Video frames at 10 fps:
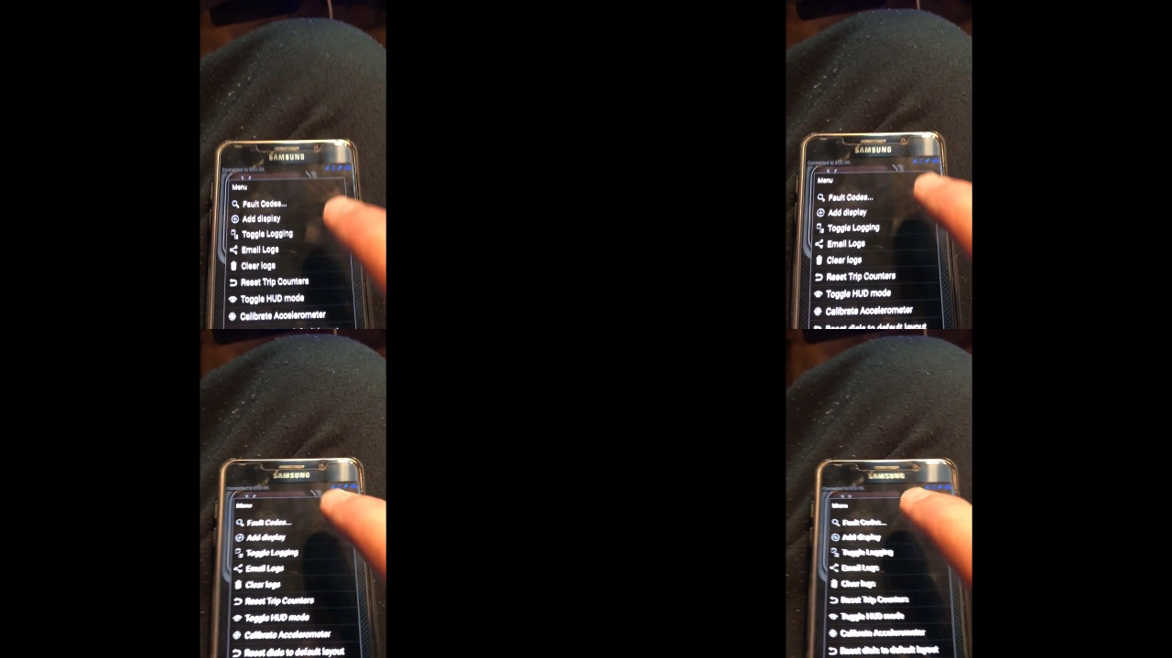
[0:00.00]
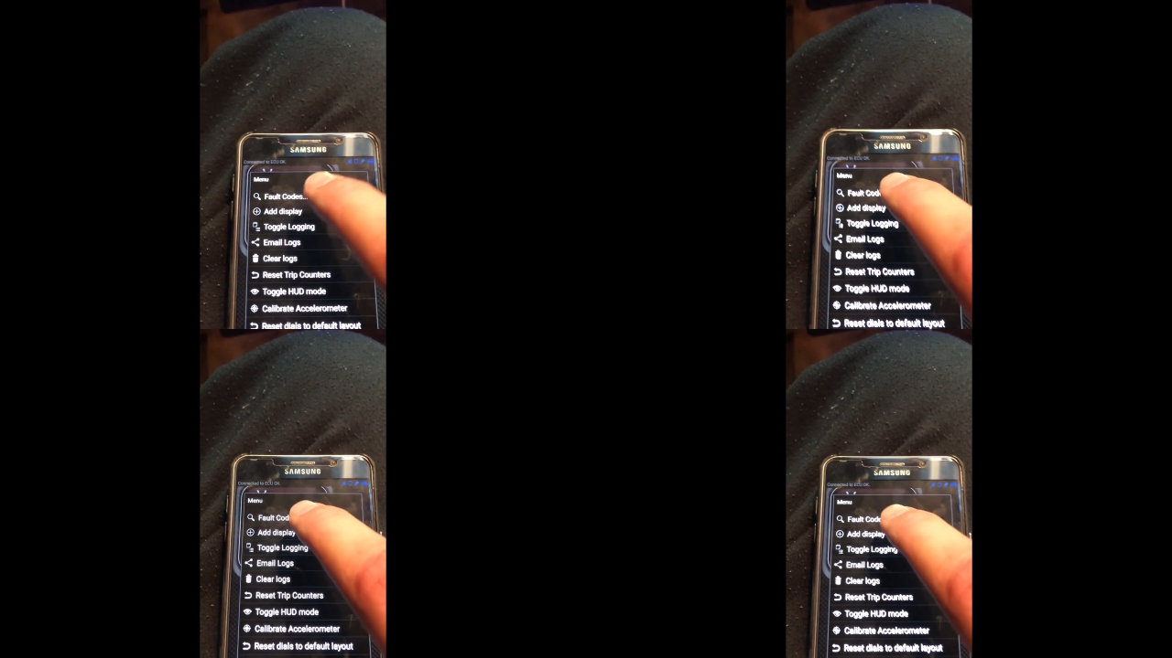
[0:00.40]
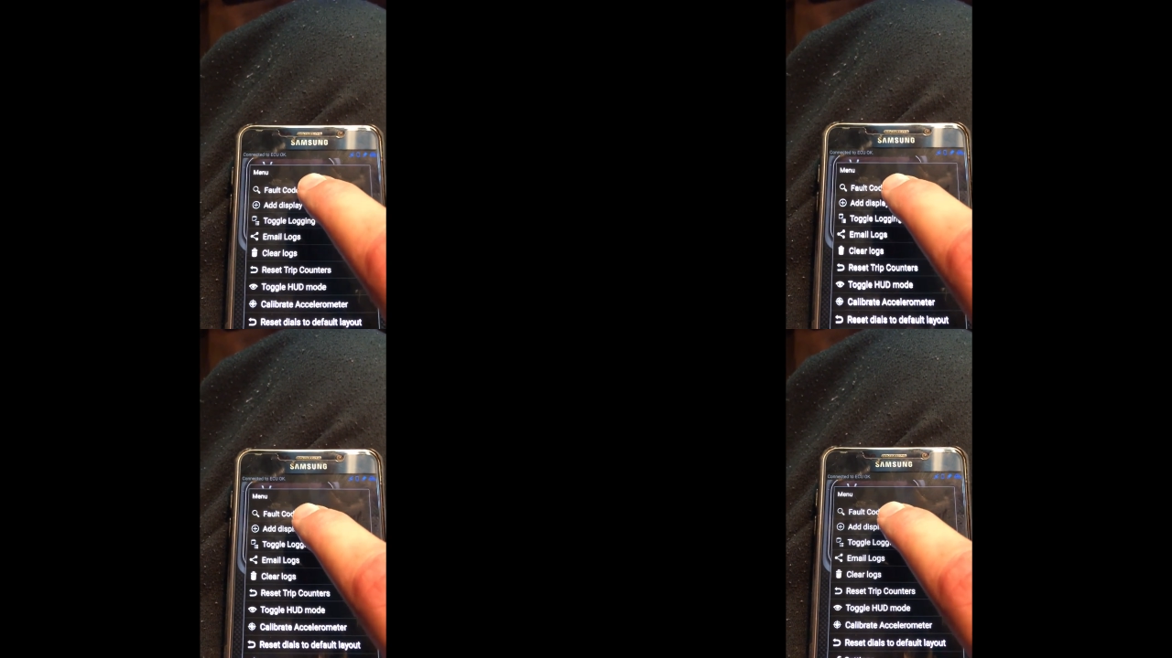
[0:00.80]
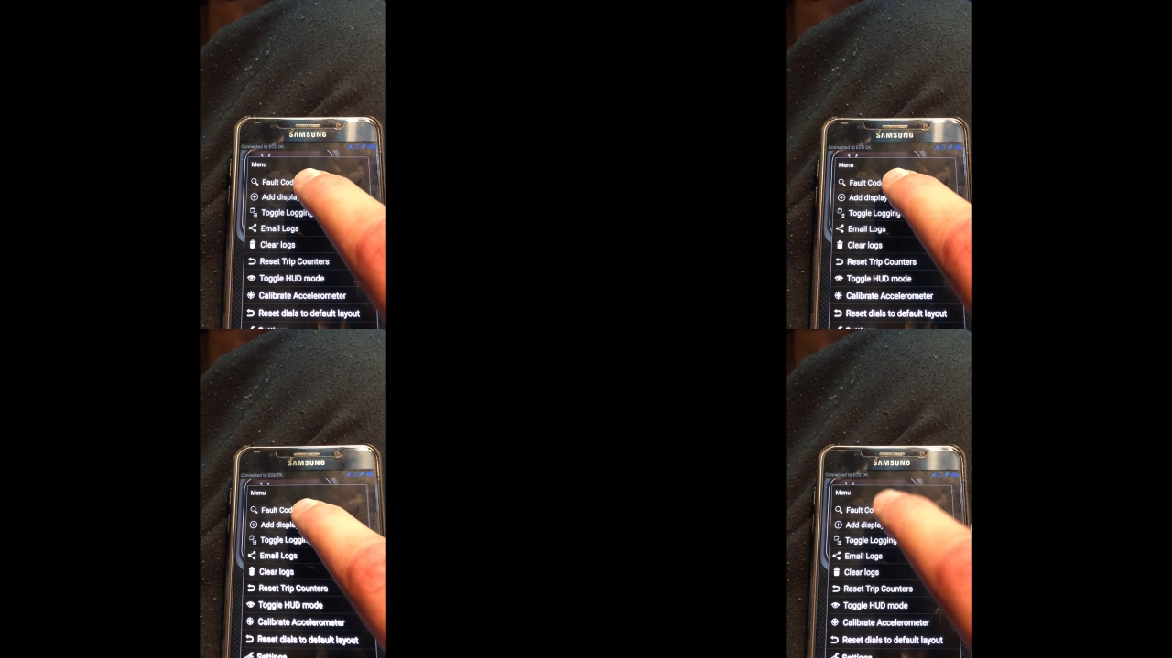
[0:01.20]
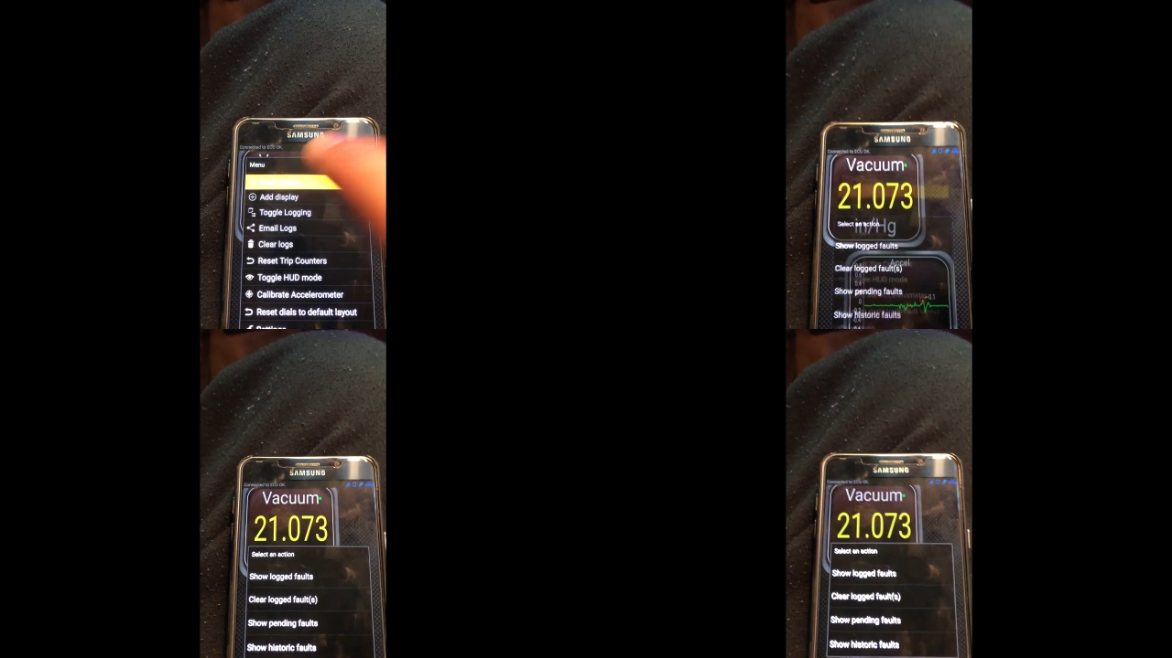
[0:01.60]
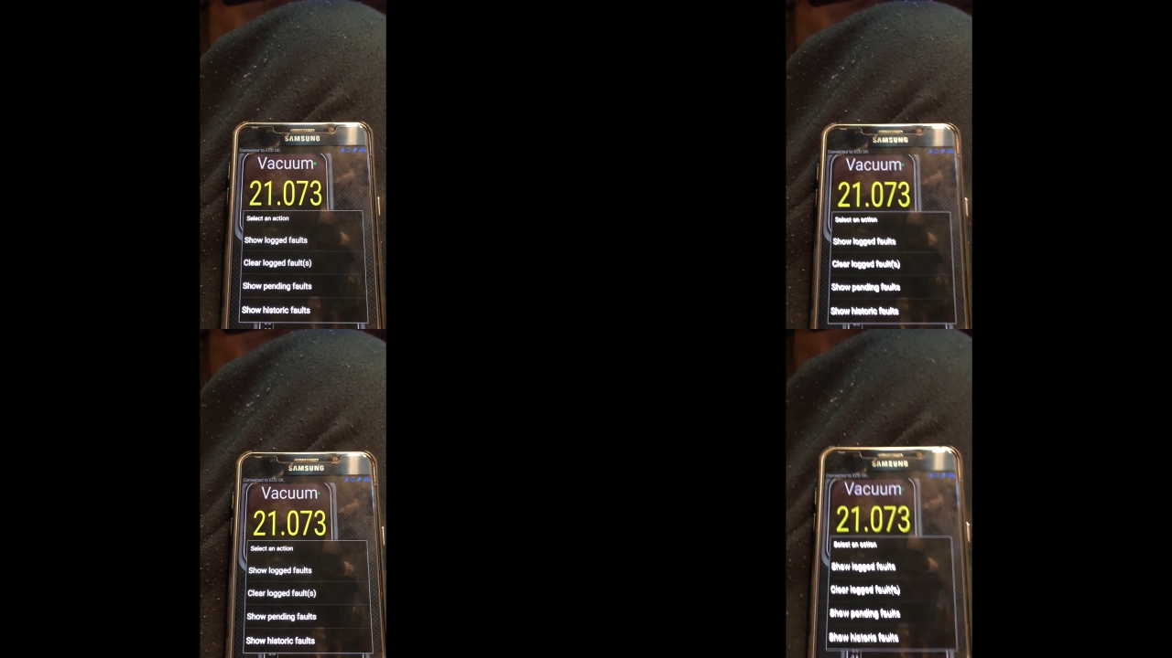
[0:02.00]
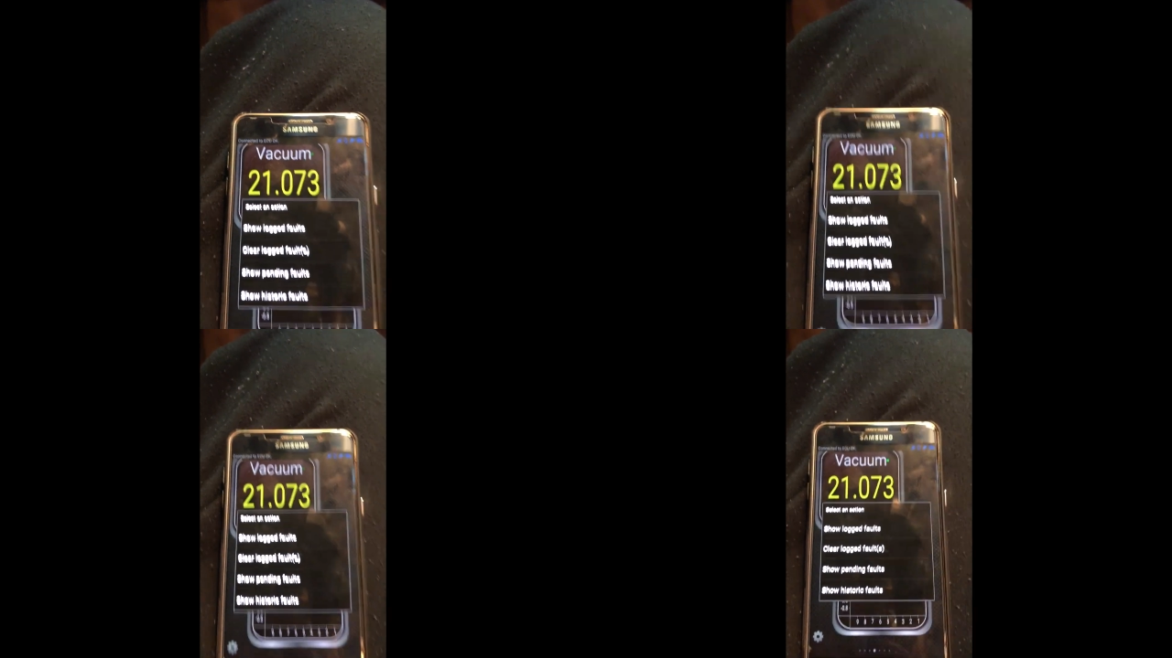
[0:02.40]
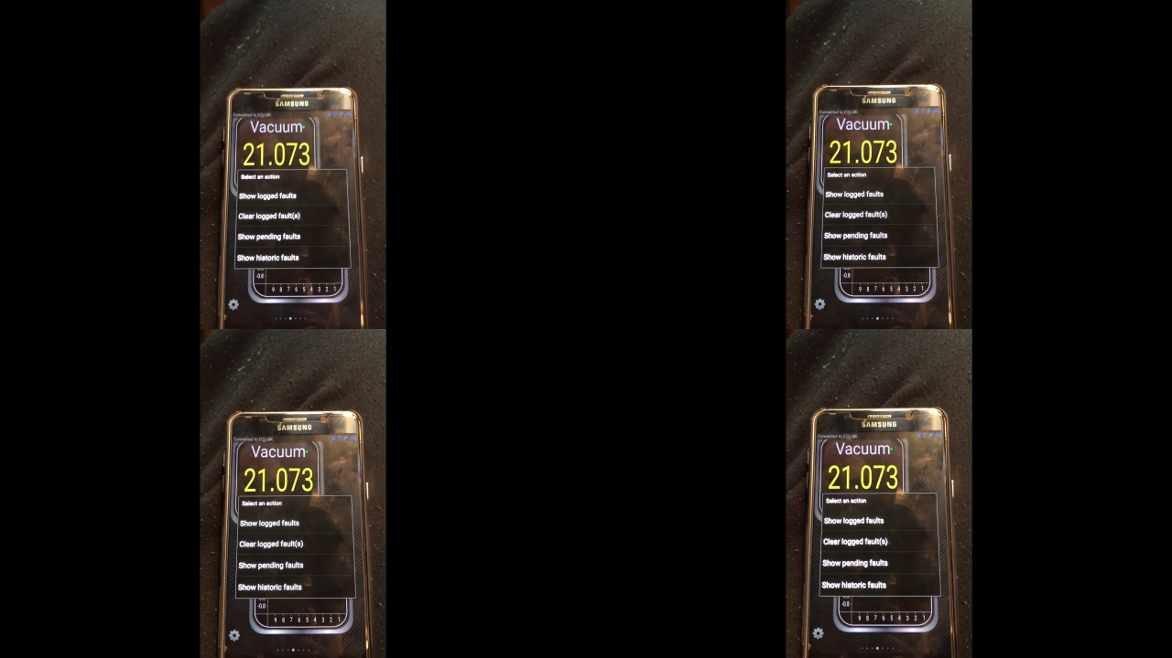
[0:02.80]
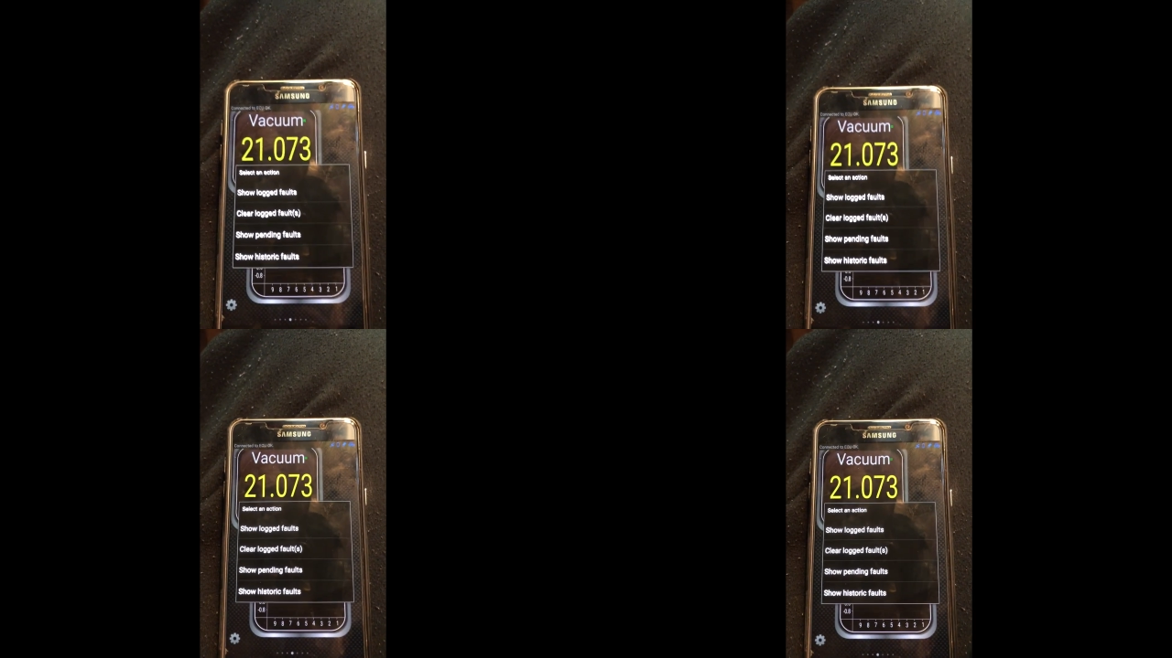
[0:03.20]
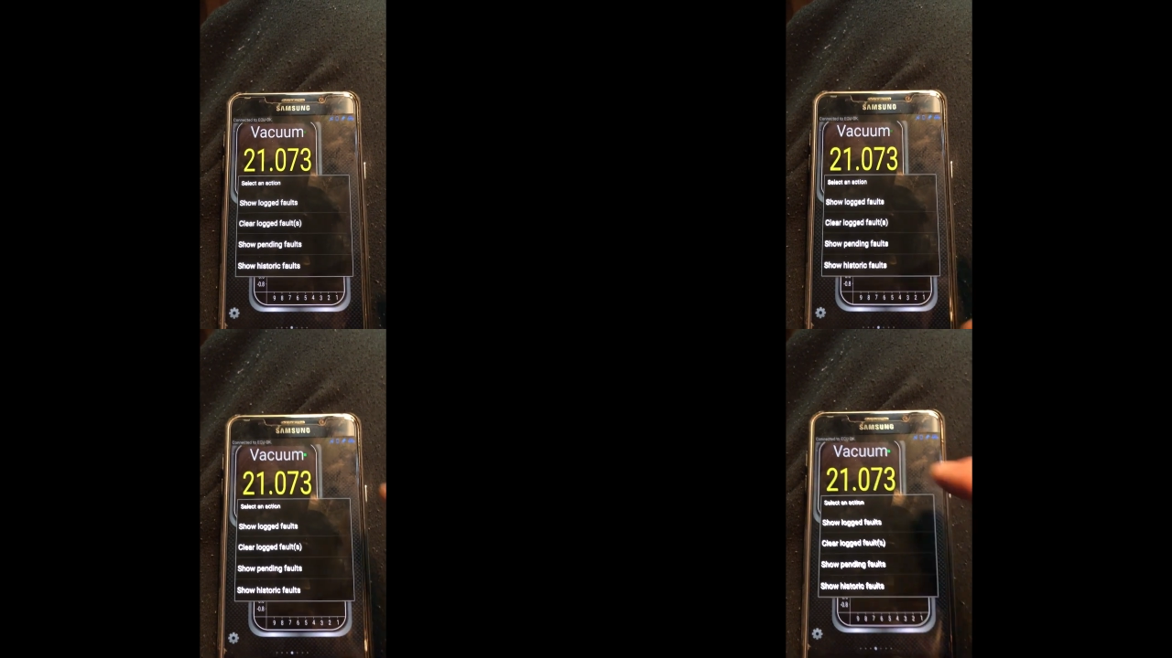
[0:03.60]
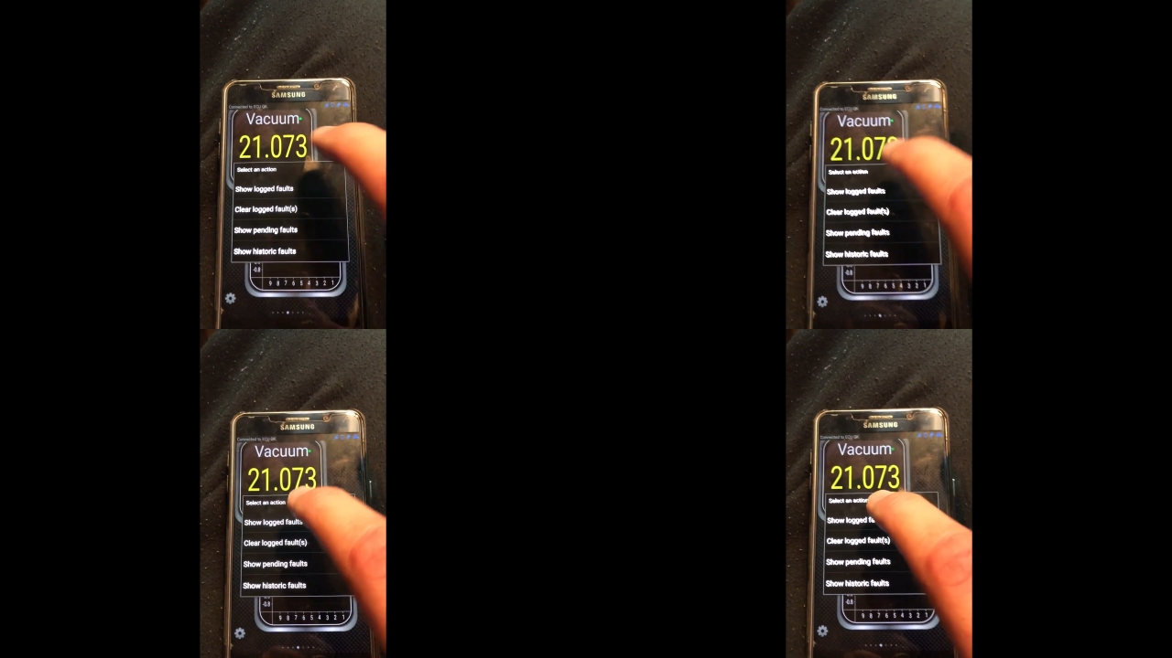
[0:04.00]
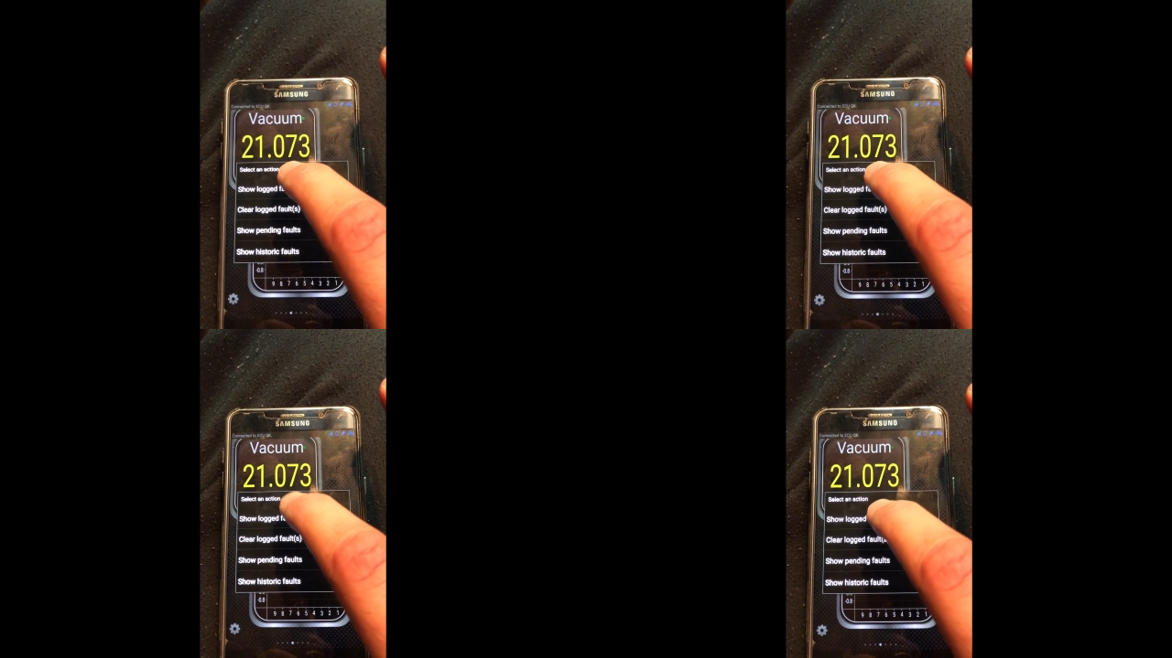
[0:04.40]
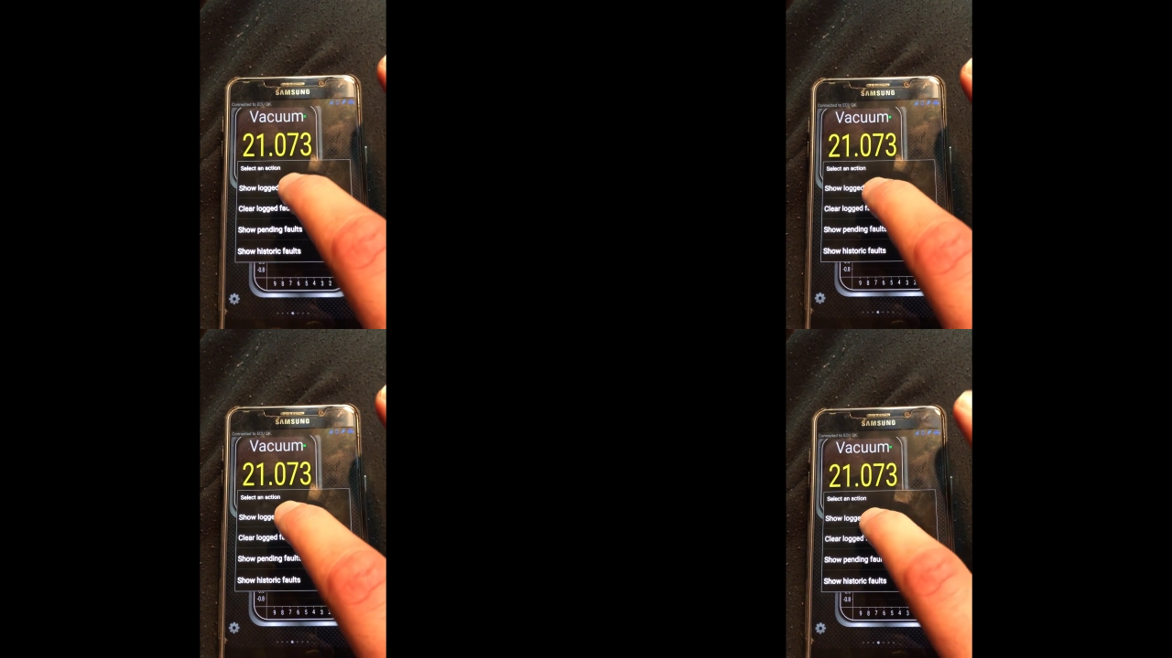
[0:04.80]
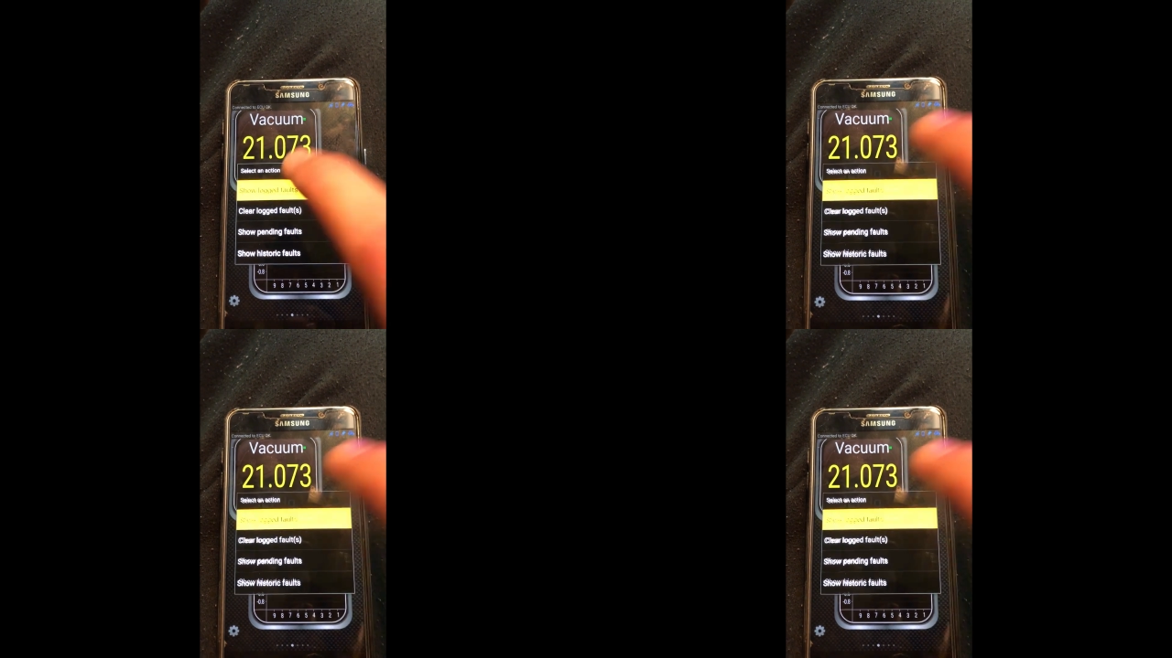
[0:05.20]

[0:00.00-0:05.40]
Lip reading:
No face is visible, so there are no lips to read.